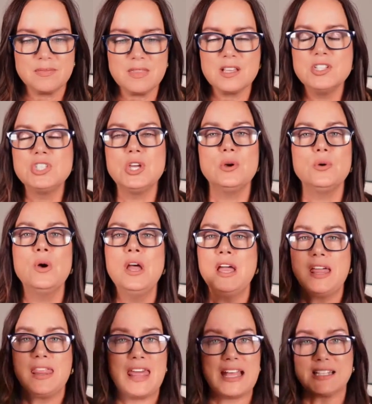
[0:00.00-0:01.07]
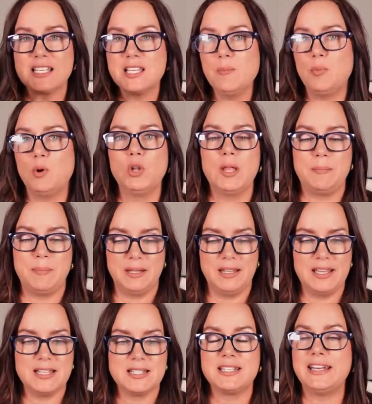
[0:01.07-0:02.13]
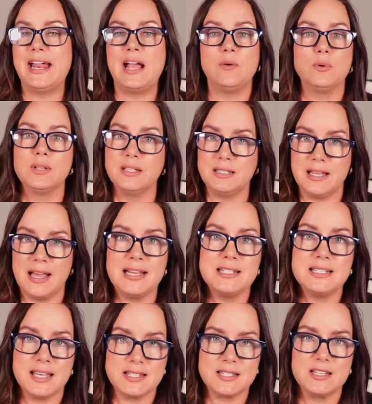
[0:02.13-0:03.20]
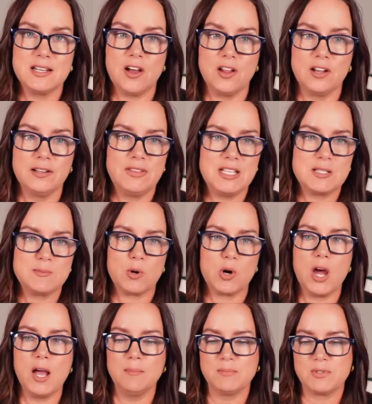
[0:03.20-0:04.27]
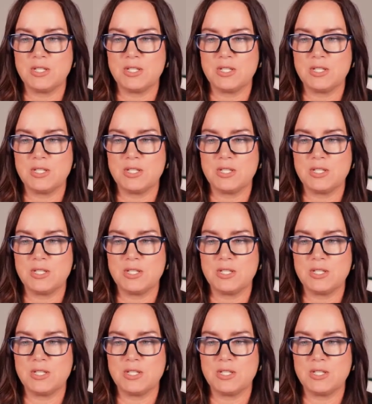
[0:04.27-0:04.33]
So that's going to pull up a list, and I tested all of these prompts.